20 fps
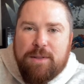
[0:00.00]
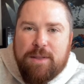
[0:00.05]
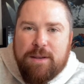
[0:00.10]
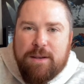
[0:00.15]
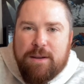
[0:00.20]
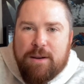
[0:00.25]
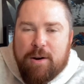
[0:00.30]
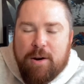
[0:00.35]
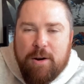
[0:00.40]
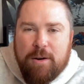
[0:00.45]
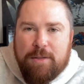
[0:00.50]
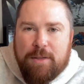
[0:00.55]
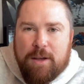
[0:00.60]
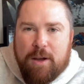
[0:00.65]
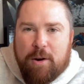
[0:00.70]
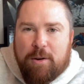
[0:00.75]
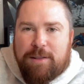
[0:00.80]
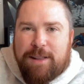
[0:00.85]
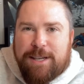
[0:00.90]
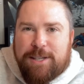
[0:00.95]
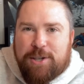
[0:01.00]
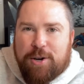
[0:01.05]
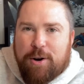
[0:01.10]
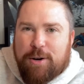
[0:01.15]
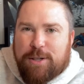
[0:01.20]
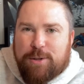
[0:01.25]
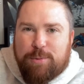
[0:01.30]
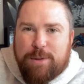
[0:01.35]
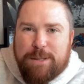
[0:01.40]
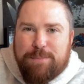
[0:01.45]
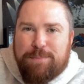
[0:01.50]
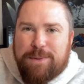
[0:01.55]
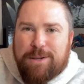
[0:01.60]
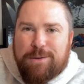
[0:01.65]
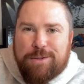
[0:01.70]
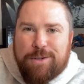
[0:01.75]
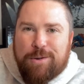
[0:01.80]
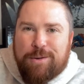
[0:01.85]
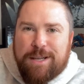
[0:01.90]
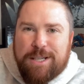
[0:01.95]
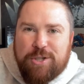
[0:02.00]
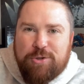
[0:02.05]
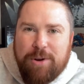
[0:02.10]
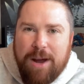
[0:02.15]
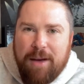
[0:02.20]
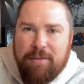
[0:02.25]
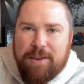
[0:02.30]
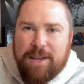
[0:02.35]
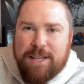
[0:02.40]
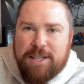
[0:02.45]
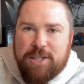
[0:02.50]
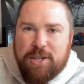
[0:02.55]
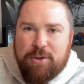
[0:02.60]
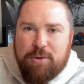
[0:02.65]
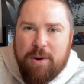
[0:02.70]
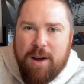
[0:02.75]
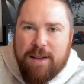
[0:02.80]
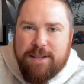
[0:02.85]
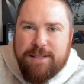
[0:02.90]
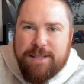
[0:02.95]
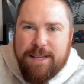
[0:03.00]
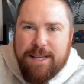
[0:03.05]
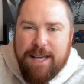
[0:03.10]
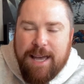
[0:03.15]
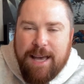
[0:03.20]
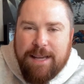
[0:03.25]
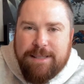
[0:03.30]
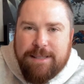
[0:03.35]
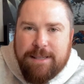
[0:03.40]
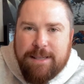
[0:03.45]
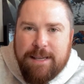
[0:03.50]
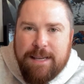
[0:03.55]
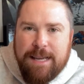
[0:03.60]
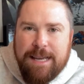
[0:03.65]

the the early church was built on extravagant generosity, guys.